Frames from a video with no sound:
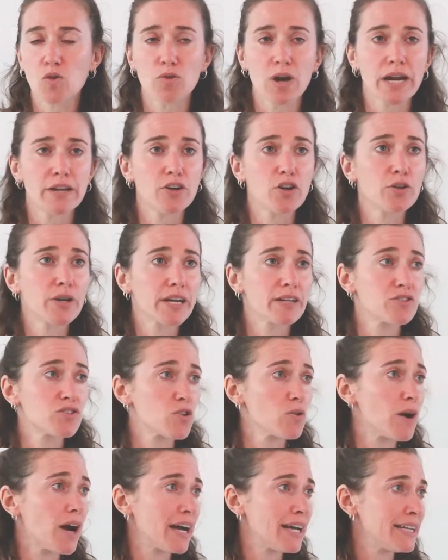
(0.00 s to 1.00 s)
Right, okay,
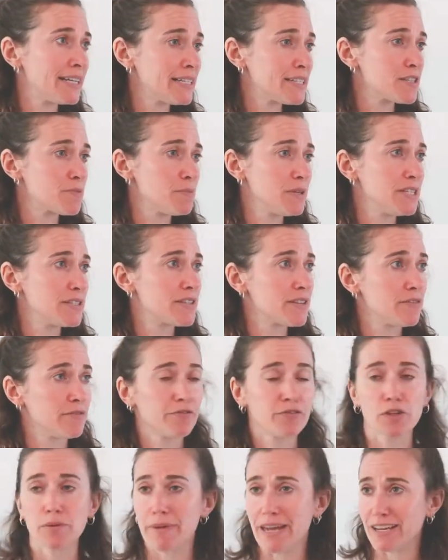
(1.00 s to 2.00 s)
so itis means
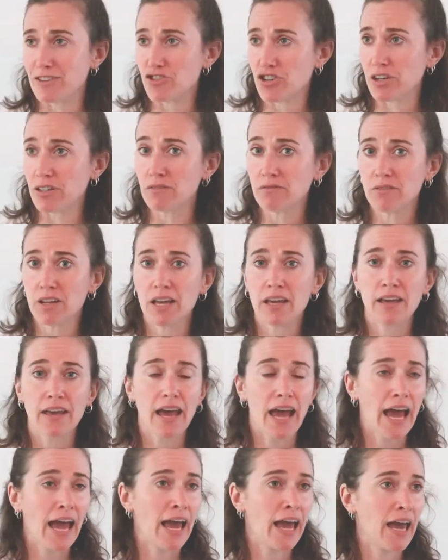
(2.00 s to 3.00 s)
inflammation,
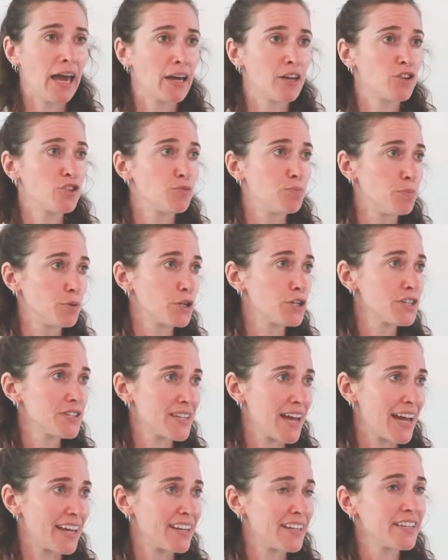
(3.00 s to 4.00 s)
and
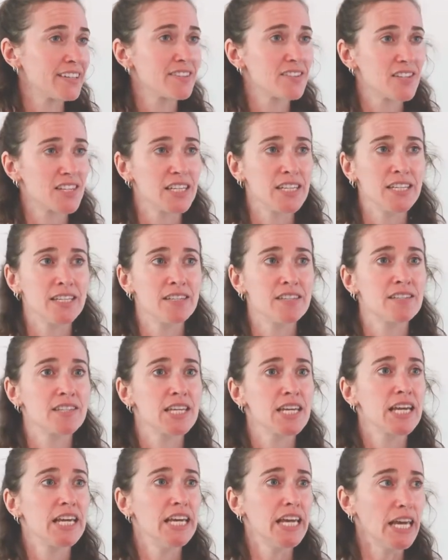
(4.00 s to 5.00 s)
bursitis
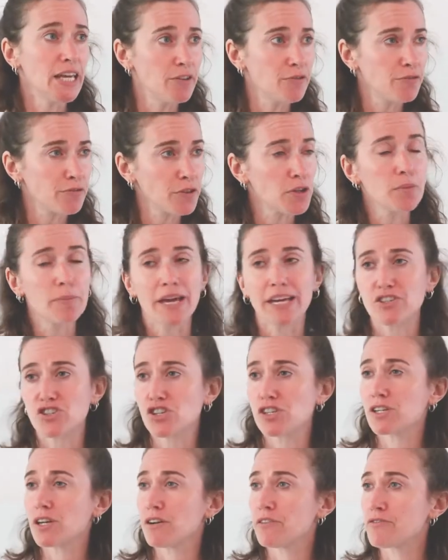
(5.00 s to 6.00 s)
is
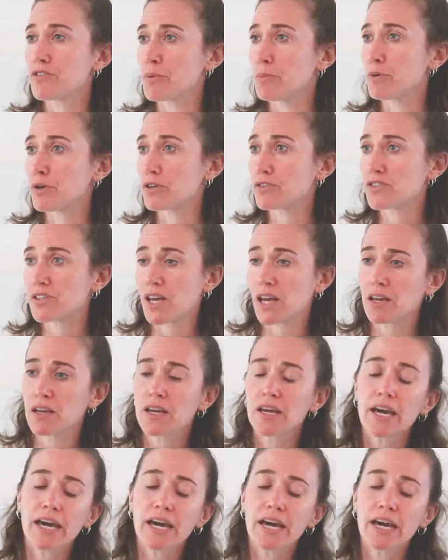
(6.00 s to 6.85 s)
inflammation of the bursa.